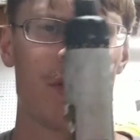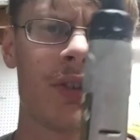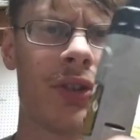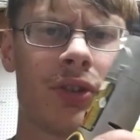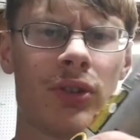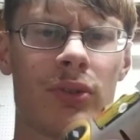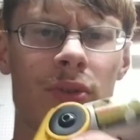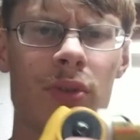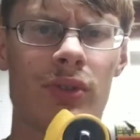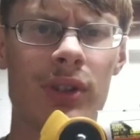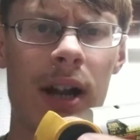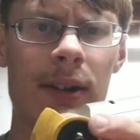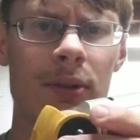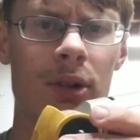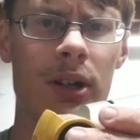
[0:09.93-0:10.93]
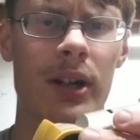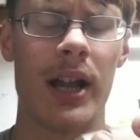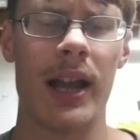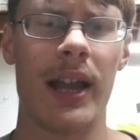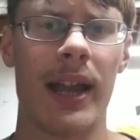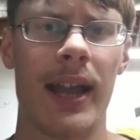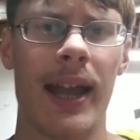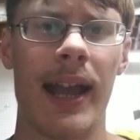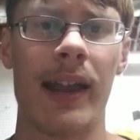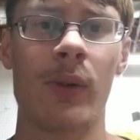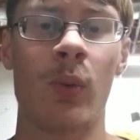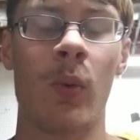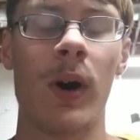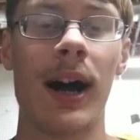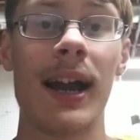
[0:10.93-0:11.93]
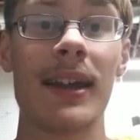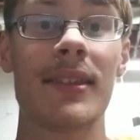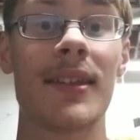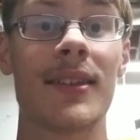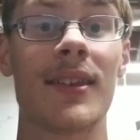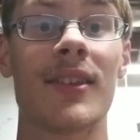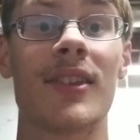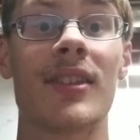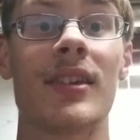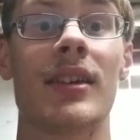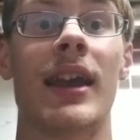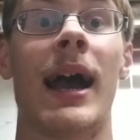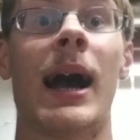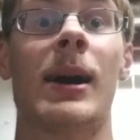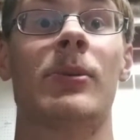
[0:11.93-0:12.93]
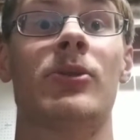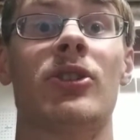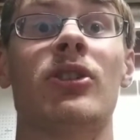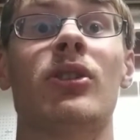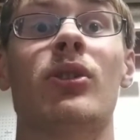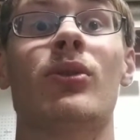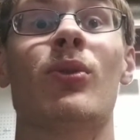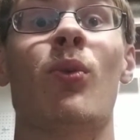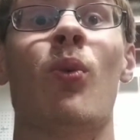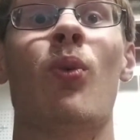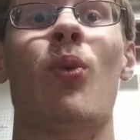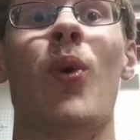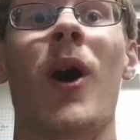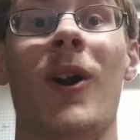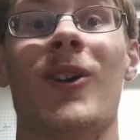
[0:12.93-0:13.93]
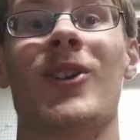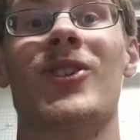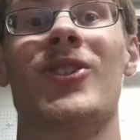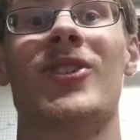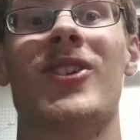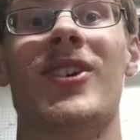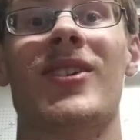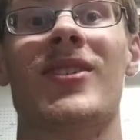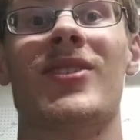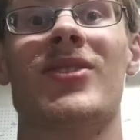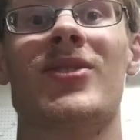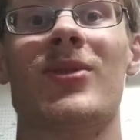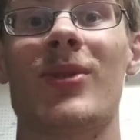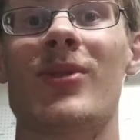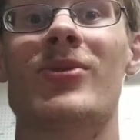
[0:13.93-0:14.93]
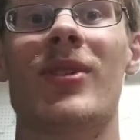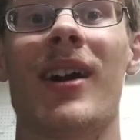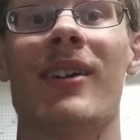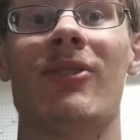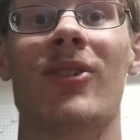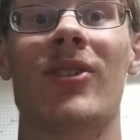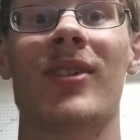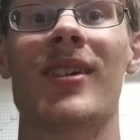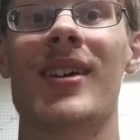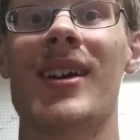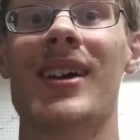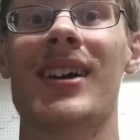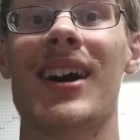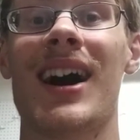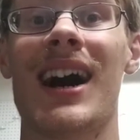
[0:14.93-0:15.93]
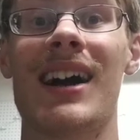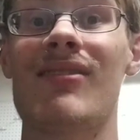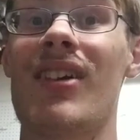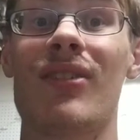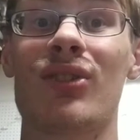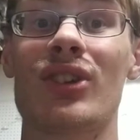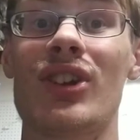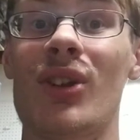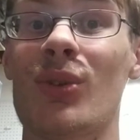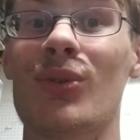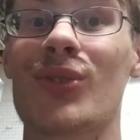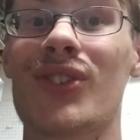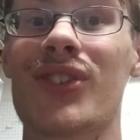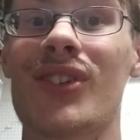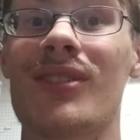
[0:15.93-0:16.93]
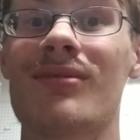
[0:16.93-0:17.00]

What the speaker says: screwdriver and why this is the absolute worst screwdriver I've ever used.